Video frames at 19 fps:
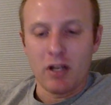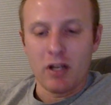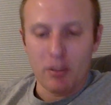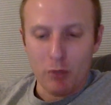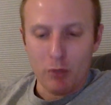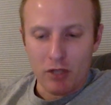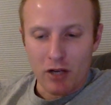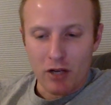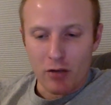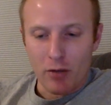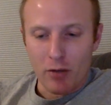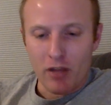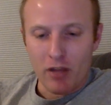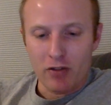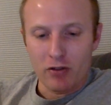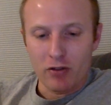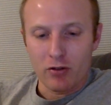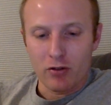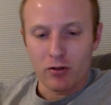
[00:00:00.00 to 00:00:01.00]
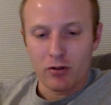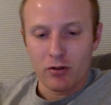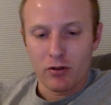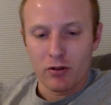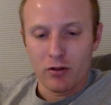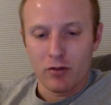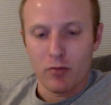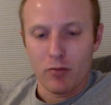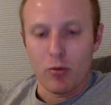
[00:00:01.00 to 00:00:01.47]
Miss Honey put down her
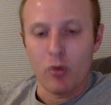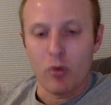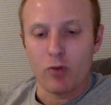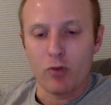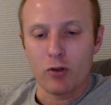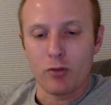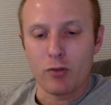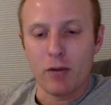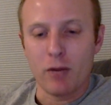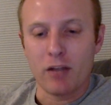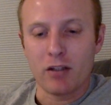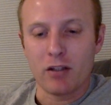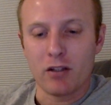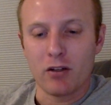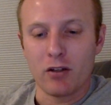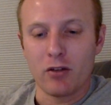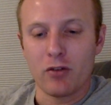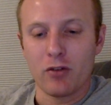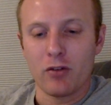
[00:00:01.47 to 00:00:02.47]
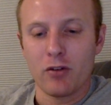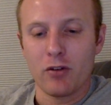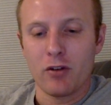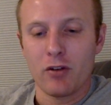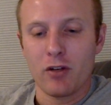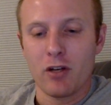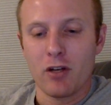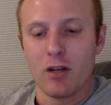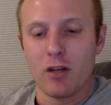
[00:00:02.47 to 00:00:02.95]
pencil and removed her
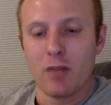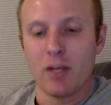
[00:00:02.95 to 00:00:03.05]
spectacles